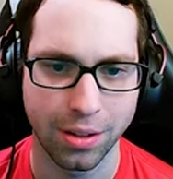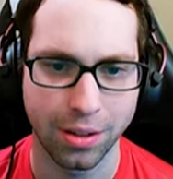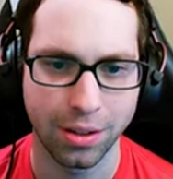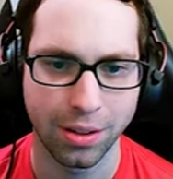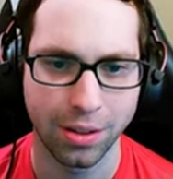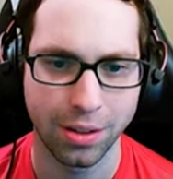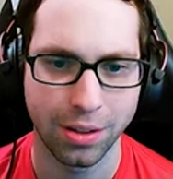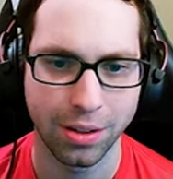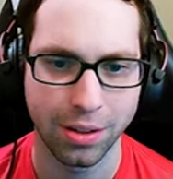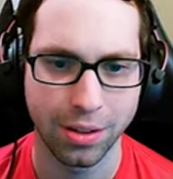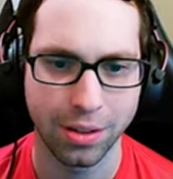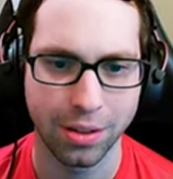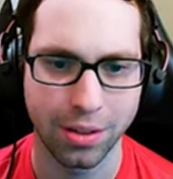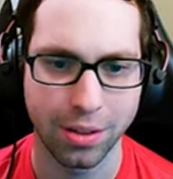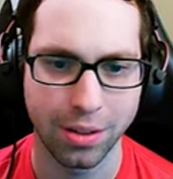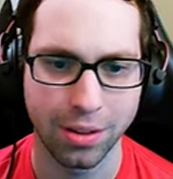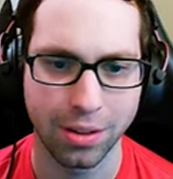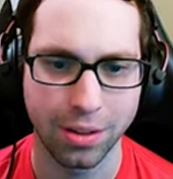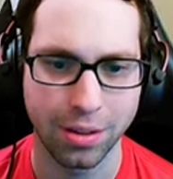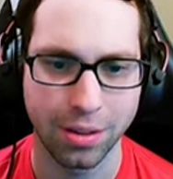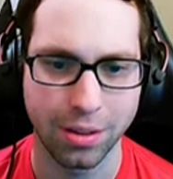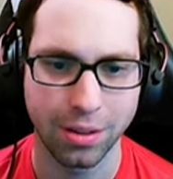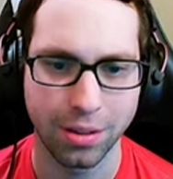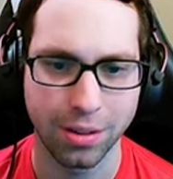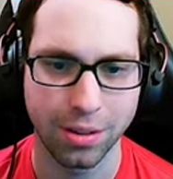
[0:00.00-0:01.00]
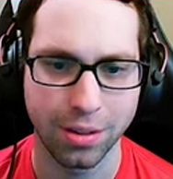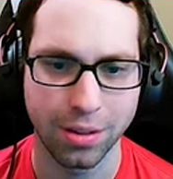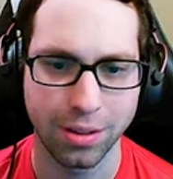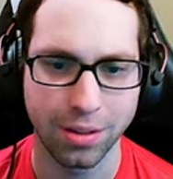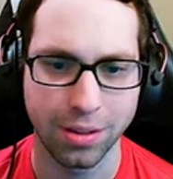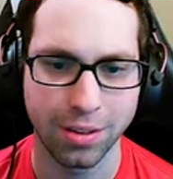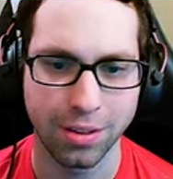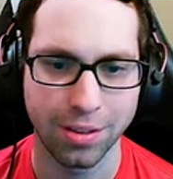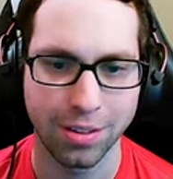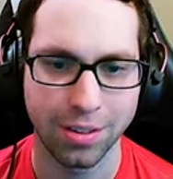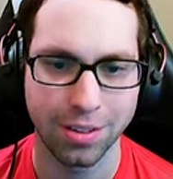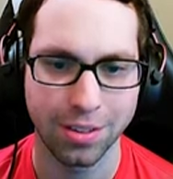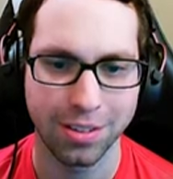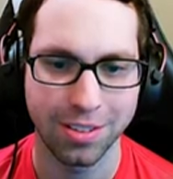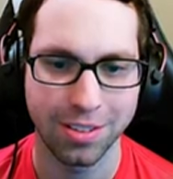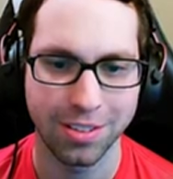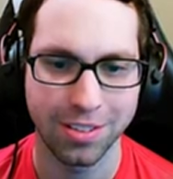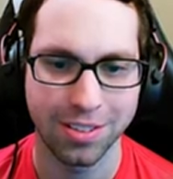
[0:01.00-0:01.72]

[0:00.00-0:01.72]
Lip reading: (no one is talking)